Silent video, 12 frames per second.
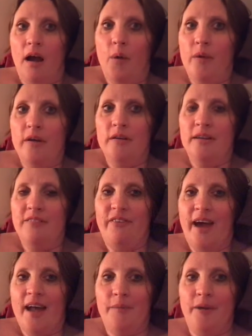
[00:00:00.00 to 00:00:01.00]
I wondered if
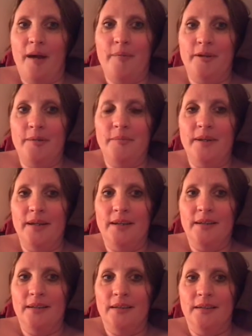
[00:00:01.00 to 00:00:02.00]
I had a problem
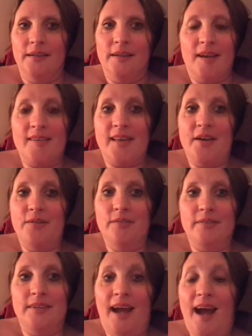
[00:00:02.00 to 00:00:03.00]
because I
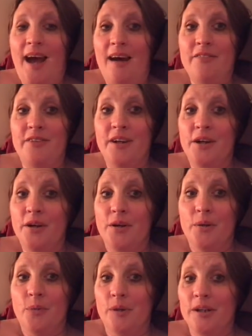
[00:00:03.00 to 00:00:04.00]
don't have
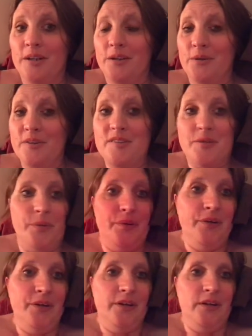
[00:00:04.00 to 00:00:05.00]
work or
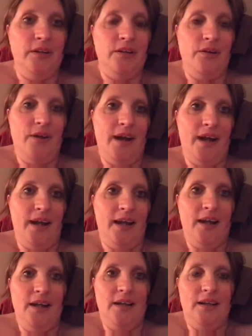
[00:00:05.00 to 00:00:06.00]
school or